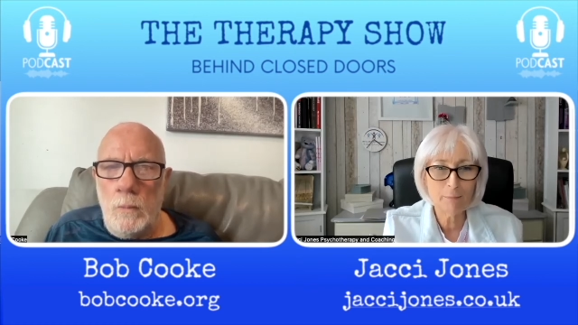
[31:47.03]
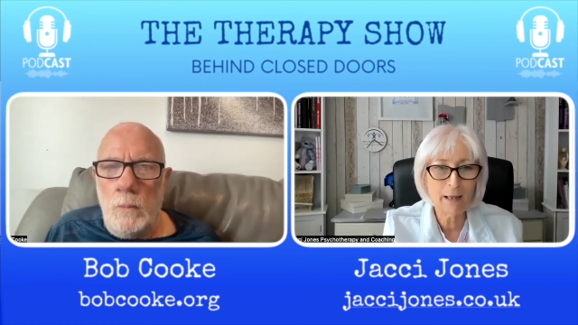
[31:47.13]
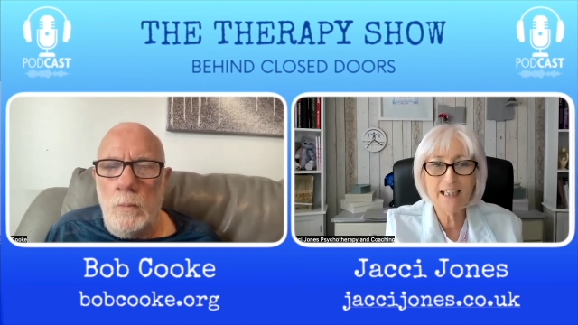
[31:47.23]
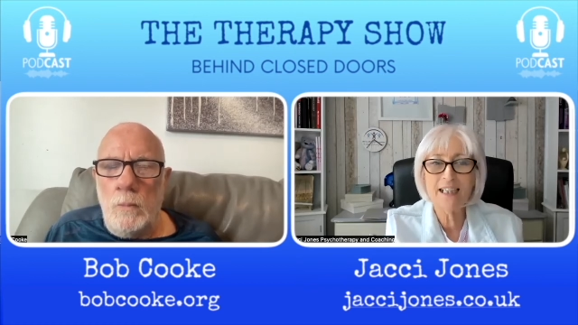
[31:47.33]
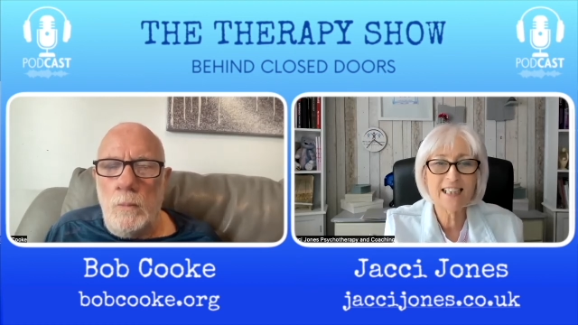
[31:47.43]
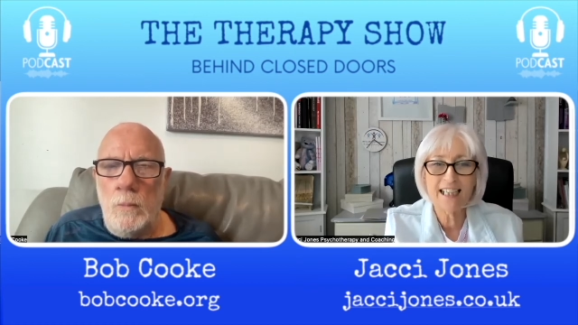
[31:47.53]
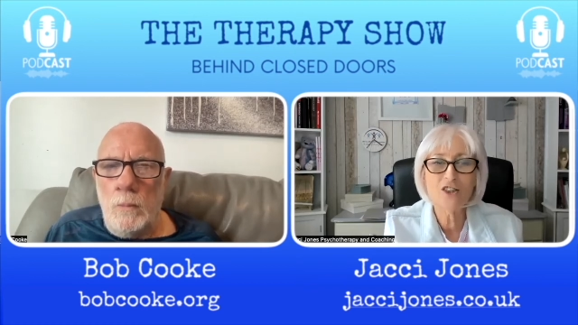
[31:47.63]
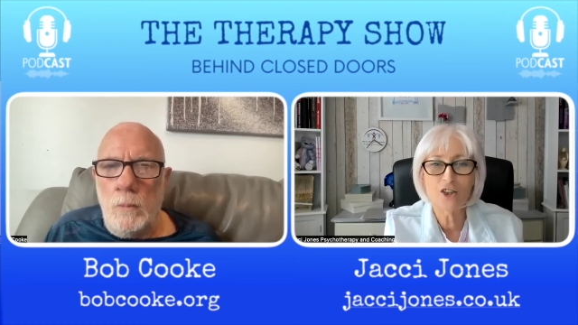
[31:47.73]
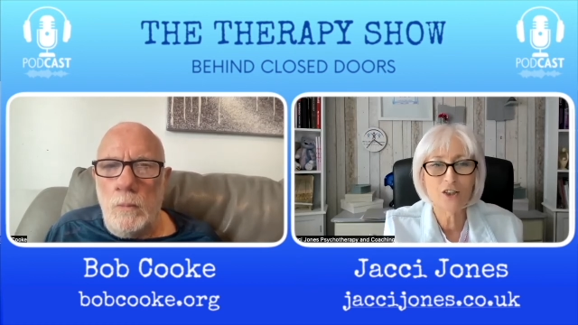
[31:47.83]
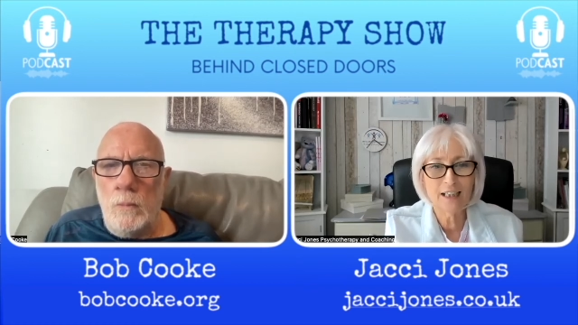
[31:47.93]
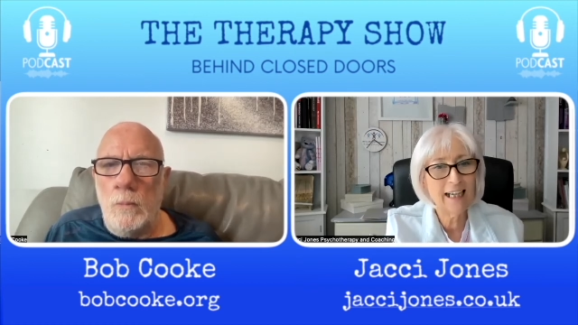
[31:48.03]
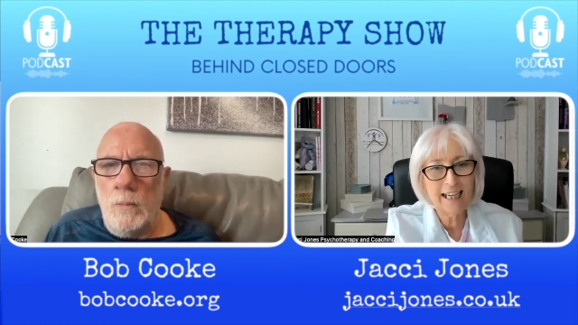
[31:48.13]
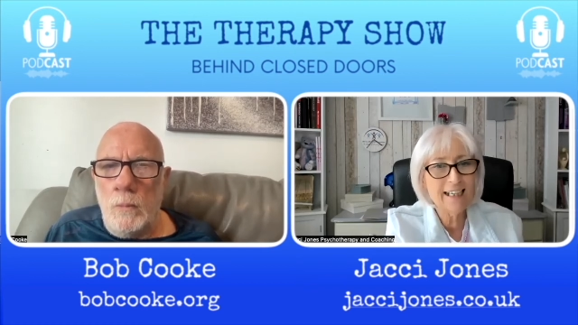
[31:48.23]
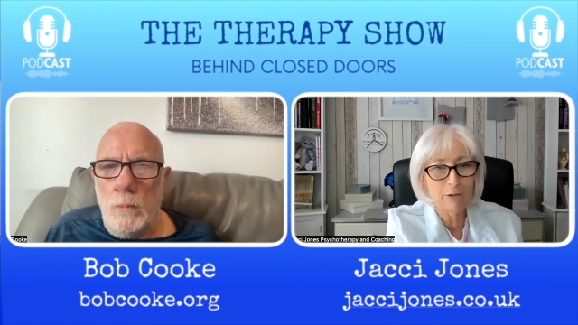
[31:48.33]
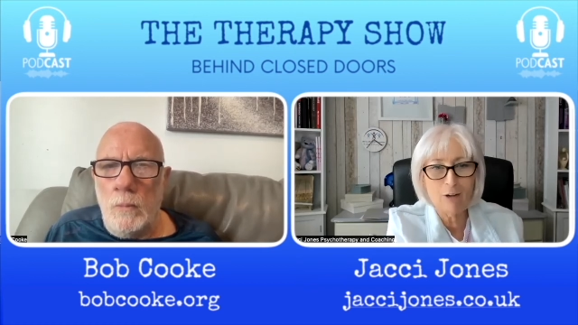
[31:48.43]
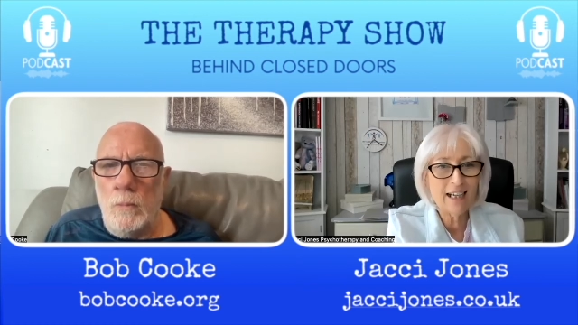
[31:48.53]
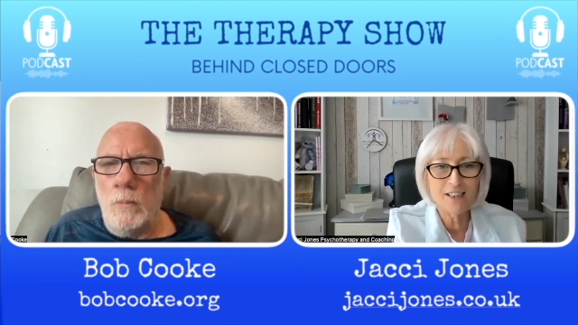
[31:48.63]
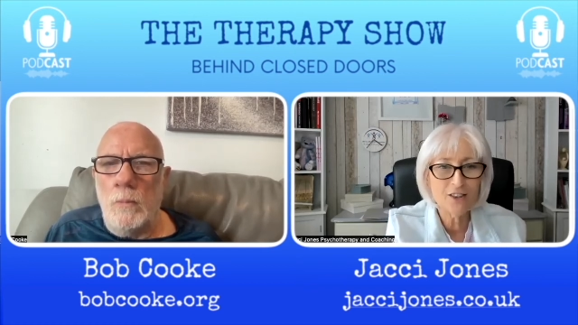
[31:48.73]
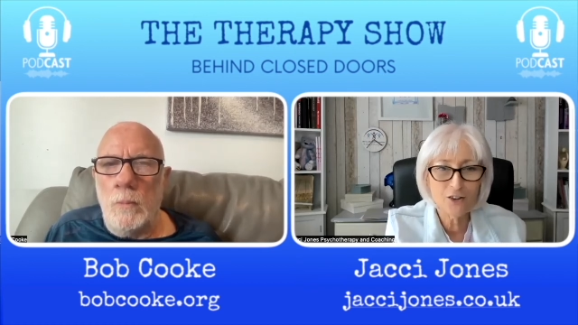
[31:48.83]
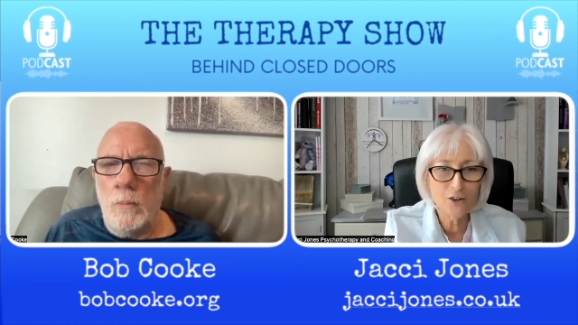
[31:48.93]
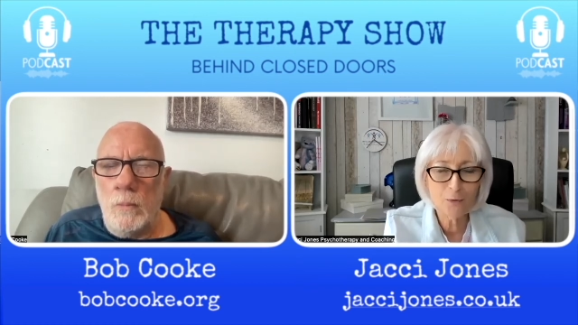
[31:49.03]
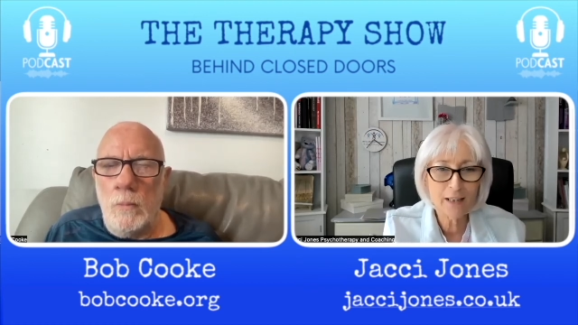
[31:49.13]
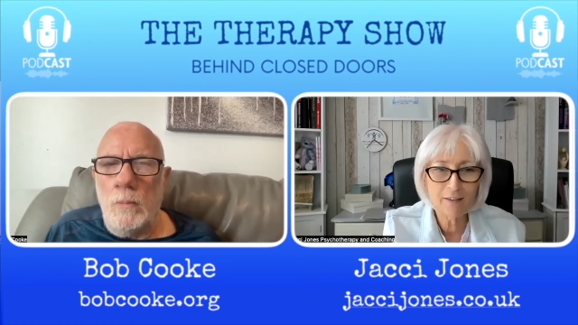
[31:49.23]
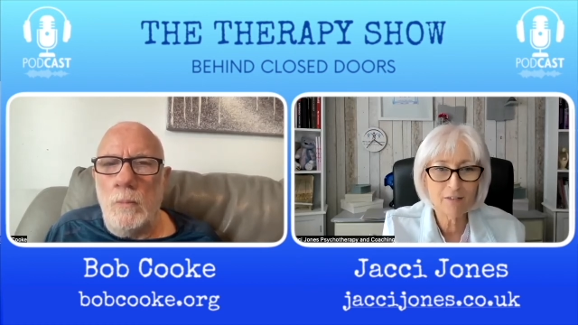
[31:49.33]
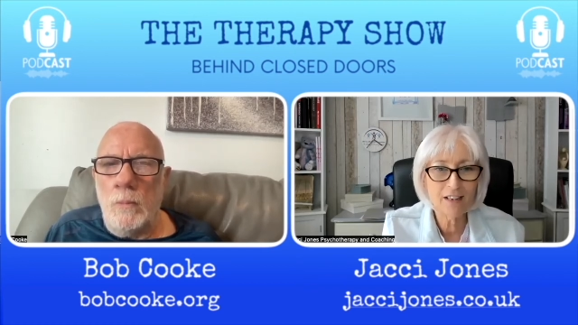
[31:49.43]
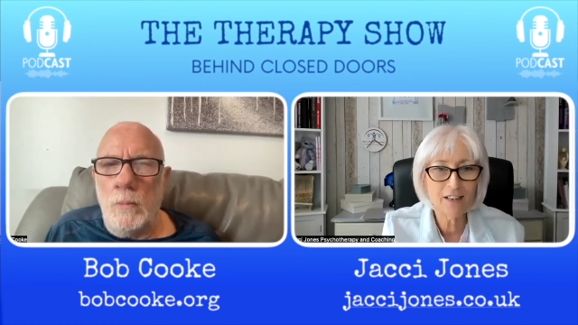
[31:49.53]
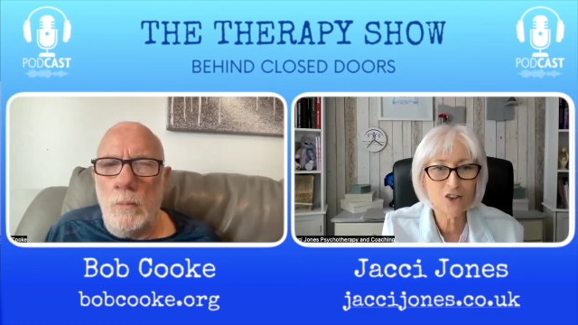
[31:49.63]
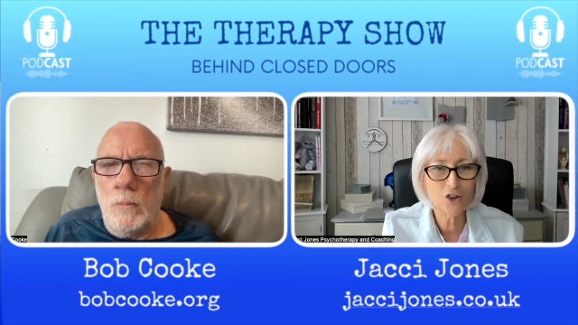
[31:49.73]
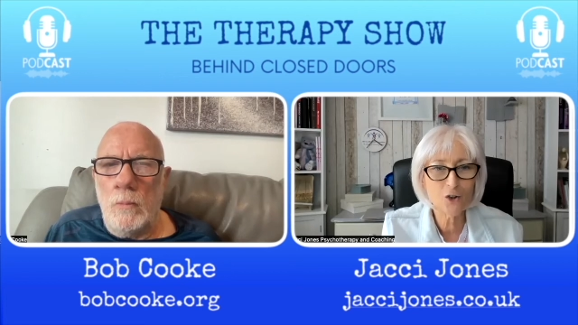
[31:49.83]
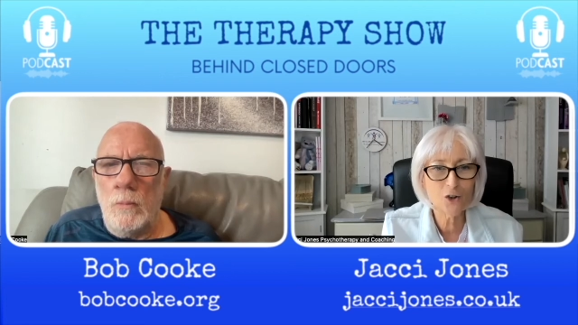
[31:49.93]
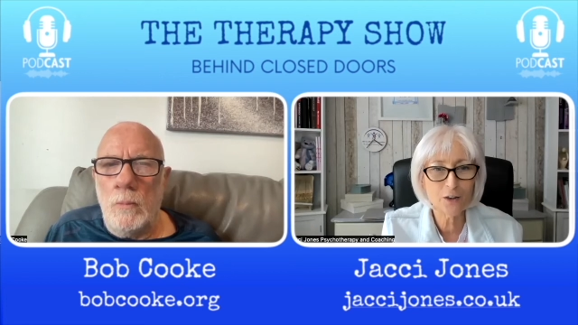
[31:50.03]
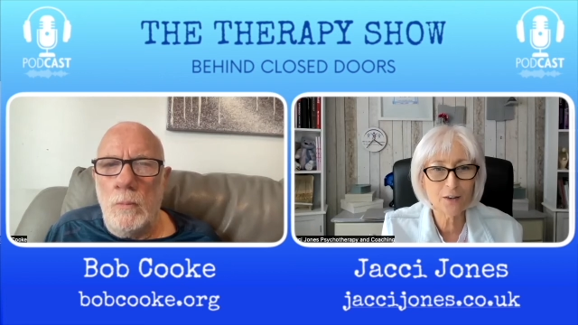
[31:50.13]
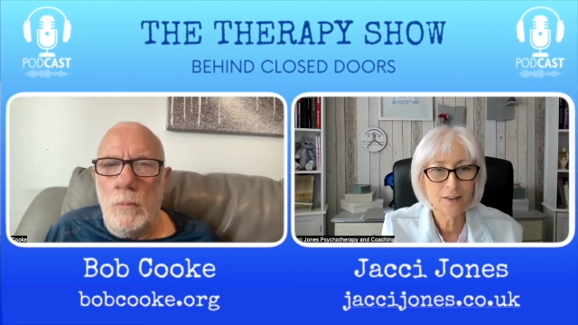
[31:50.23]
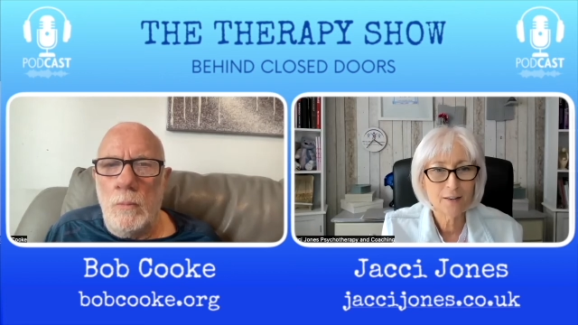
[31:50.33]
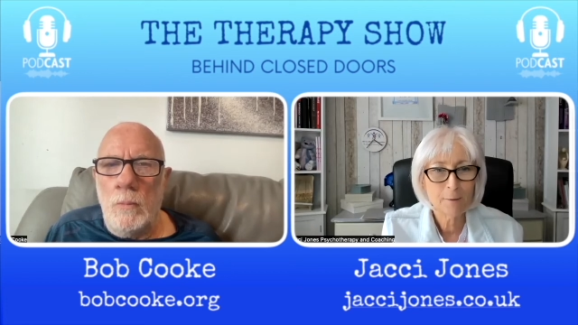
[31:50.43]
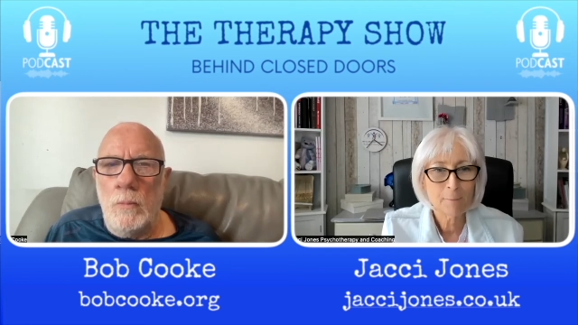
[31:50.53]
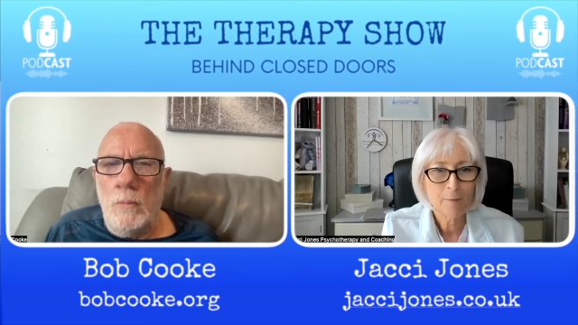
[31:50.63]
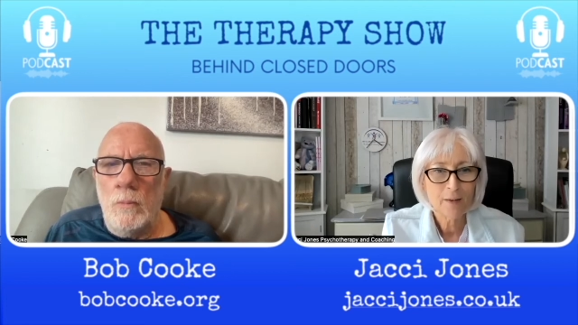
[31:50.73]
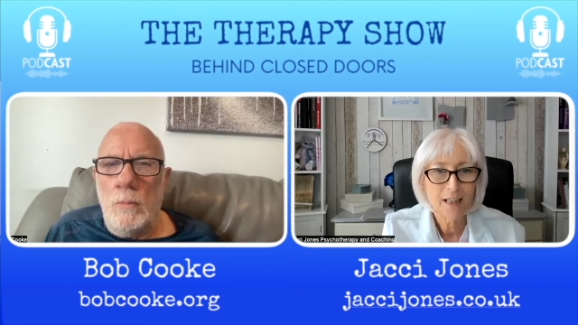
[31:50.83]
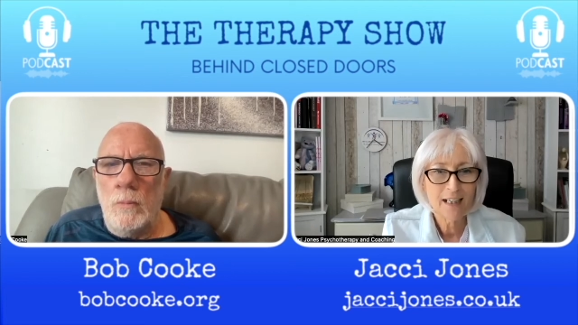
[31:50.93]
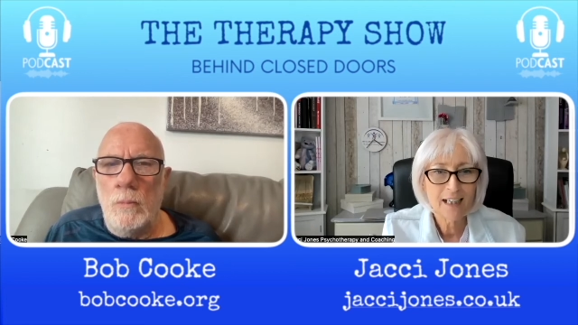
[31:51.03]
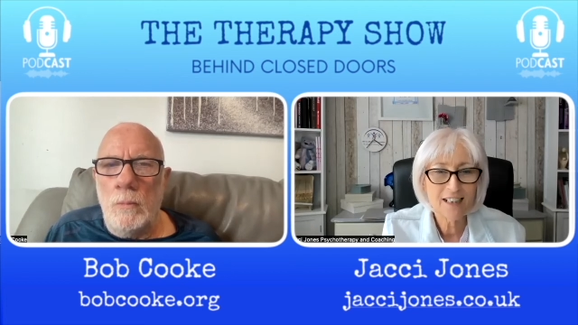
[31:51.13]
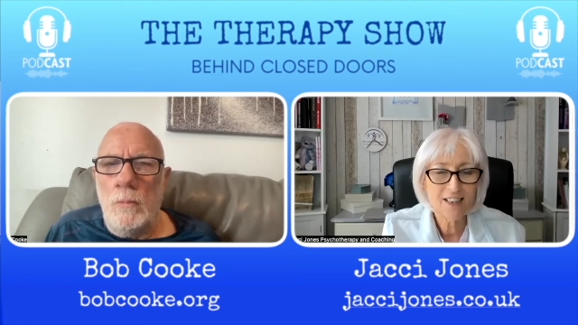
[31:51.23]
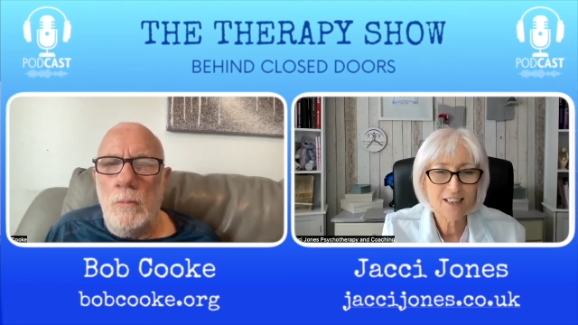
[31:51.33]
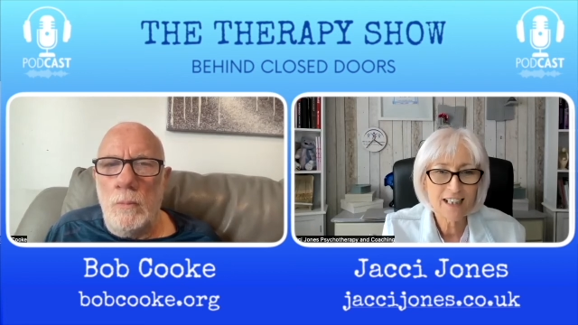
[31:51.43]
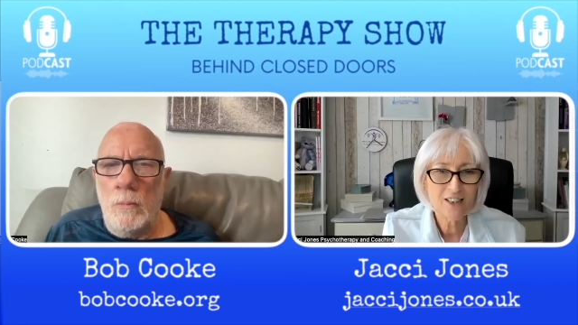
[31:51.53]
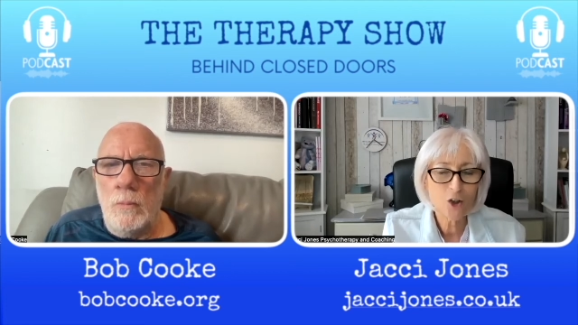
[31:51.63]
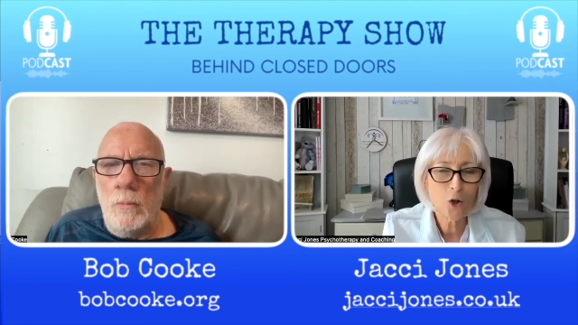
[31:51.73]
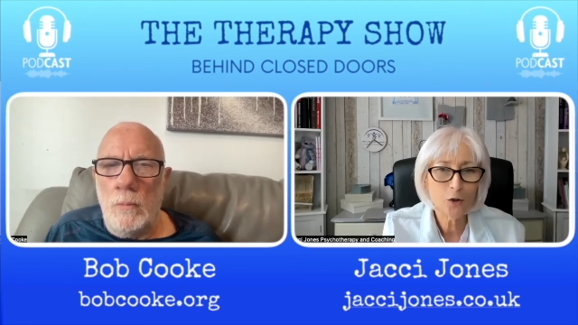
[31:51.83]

Speaker 1: paying attention and getting it right and doing everything they should do. Mm. It's it's all